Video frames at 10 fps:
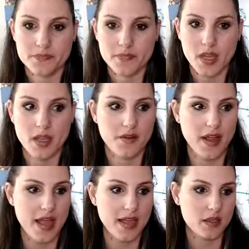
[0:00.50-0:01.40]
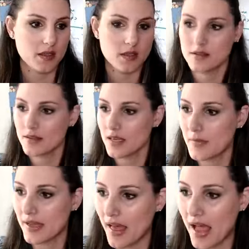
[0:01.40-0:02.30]
Okay. Am I
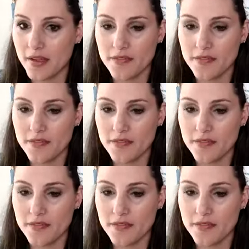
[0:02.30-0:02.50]
live?